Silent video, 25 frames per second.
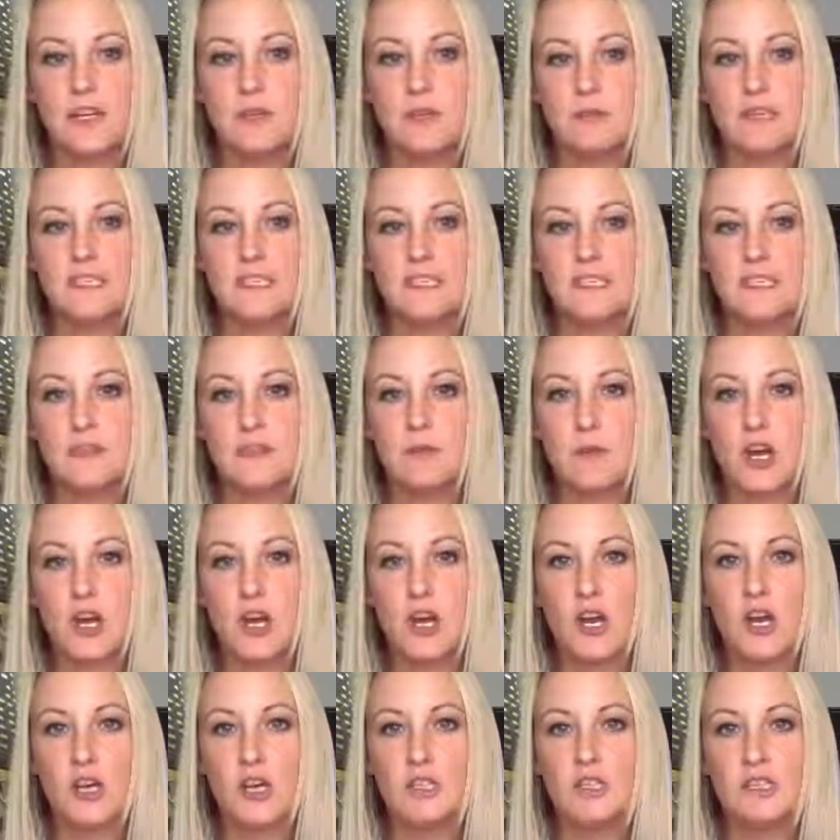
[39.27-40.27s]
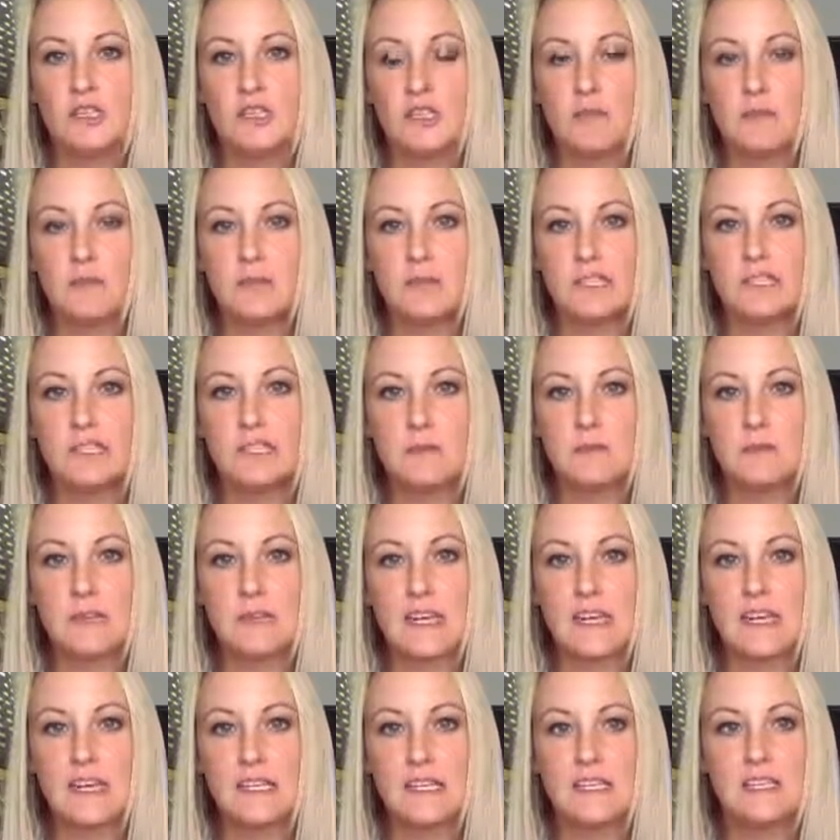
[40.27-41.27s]
Give me some hearts, give me some
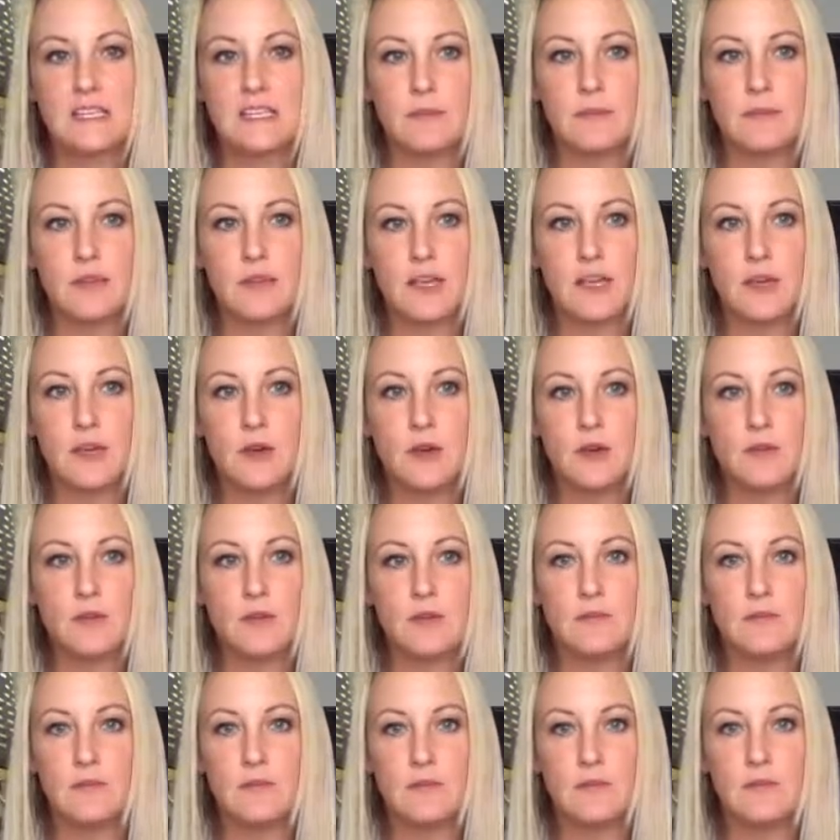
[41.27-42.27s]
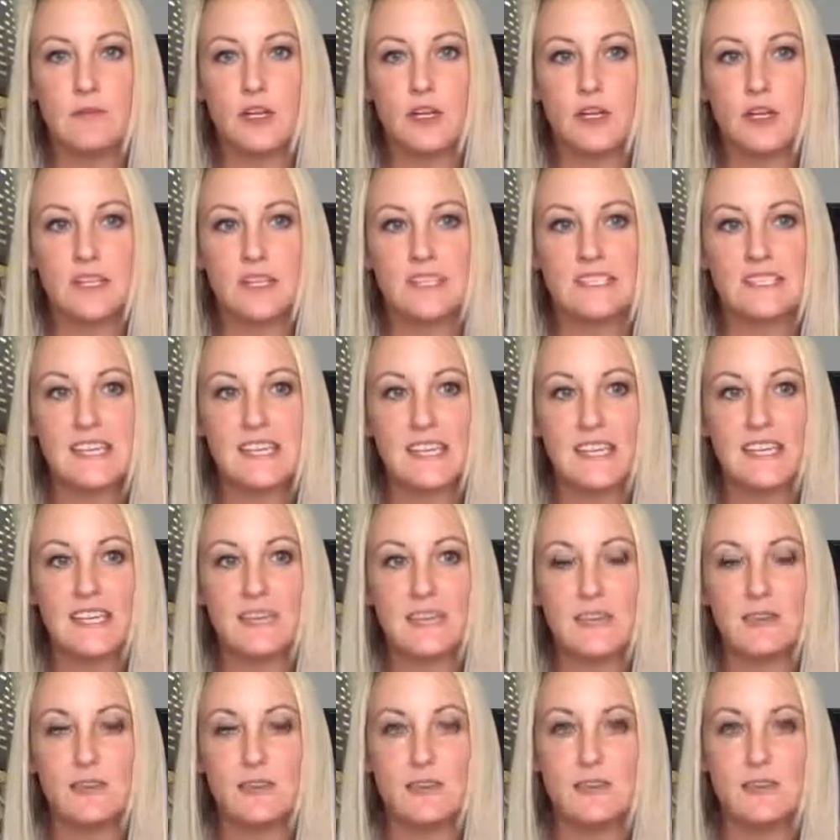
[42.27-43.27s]
likes. Let me know you're
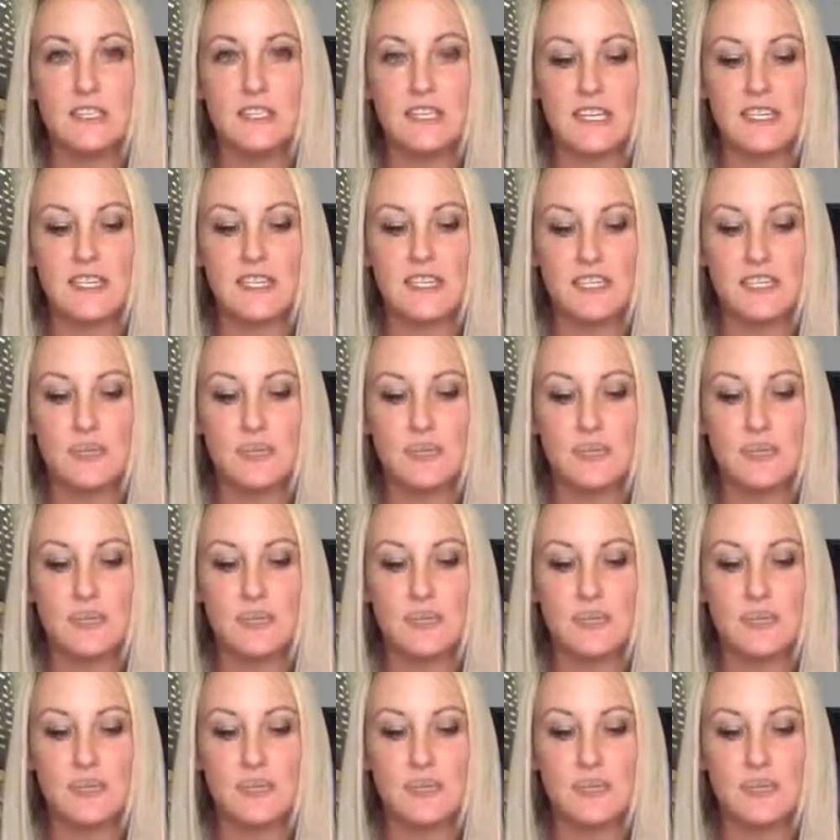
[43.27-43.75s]
excited for day 2.